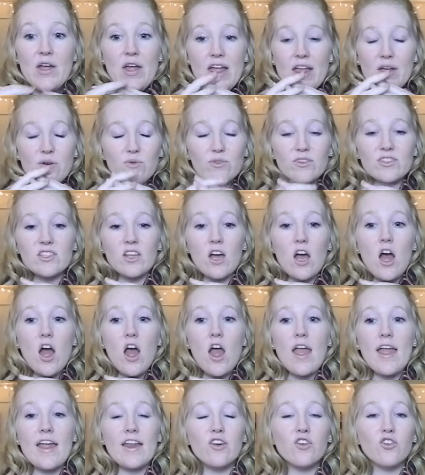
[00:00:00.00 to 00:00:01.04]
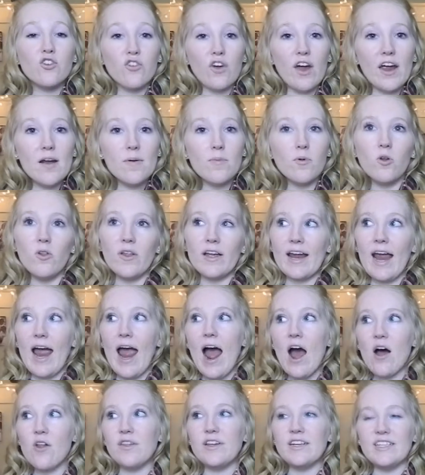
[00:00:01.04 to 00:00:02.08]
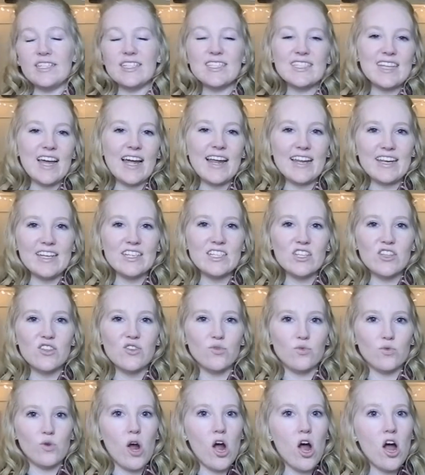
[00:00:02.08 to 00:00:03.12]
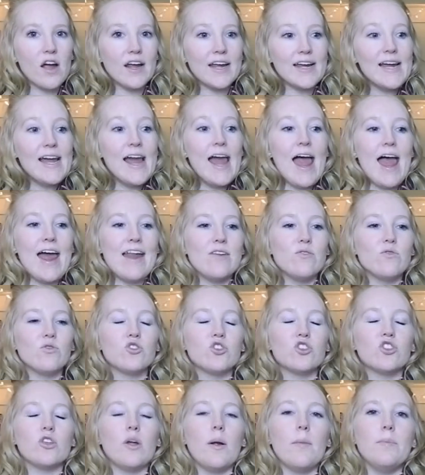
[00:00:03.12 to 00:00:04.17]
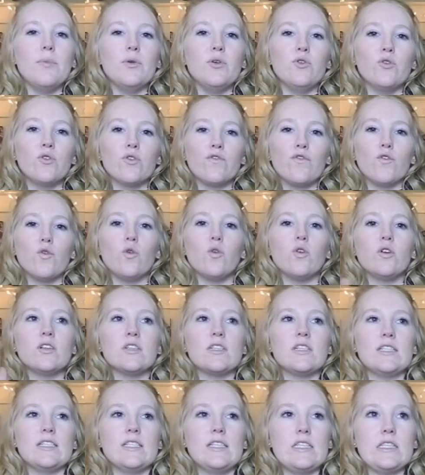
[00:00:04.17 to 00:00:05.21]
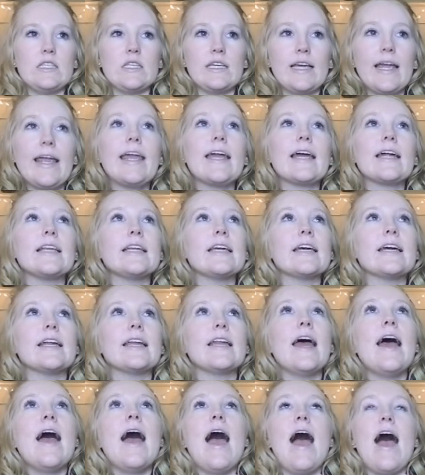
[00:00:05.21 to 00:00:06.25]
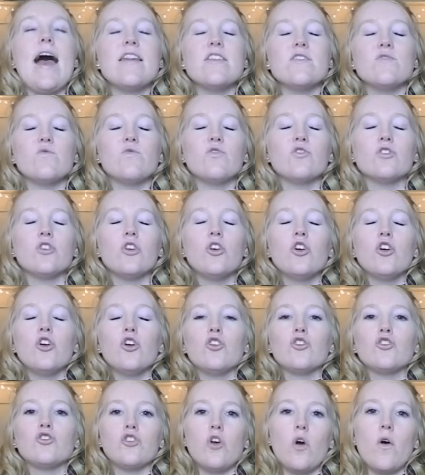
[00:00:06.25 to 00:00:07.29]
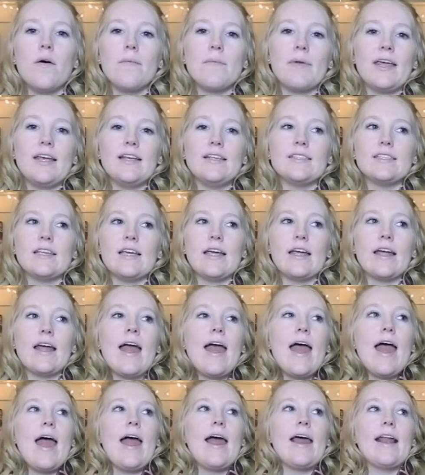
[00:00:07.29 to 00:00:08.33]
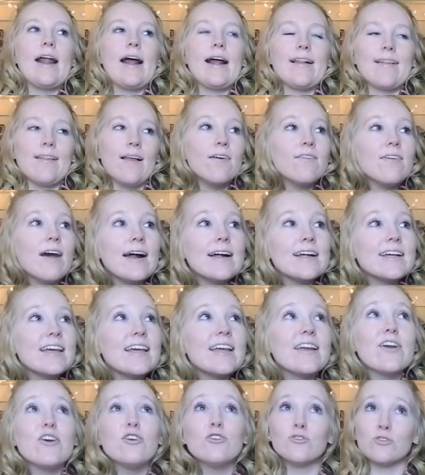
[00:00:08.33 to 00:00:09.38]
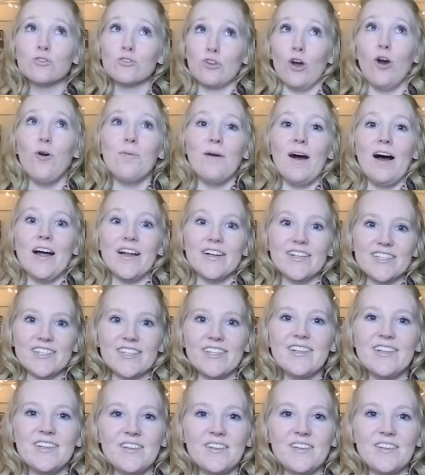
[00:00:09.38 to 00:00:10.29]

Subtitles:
It was incredible like how they did that into the rock, and it was just beautiful to see the canyon, and it was so amazing, and I love hiking so much.